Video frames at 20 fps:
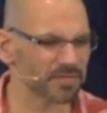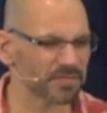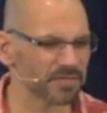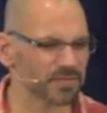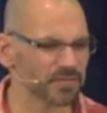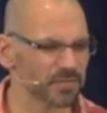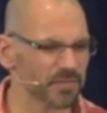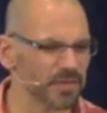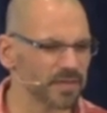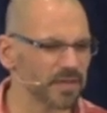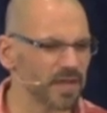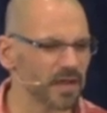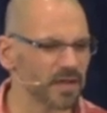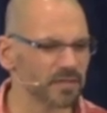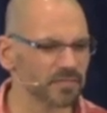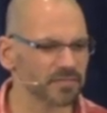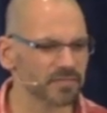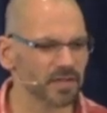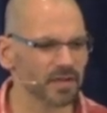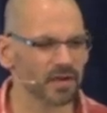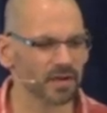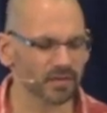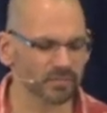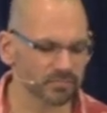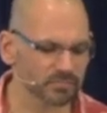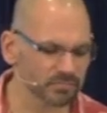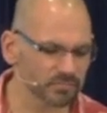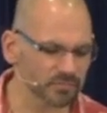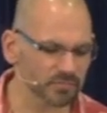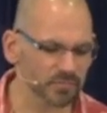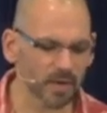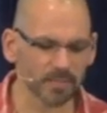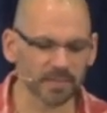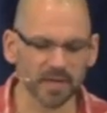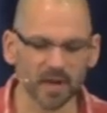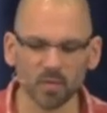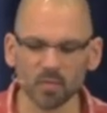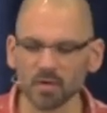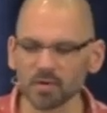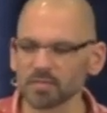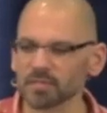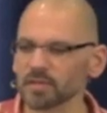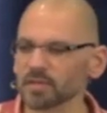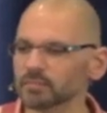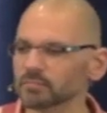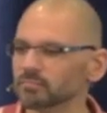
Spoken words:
in his window, so it's probably not worth it.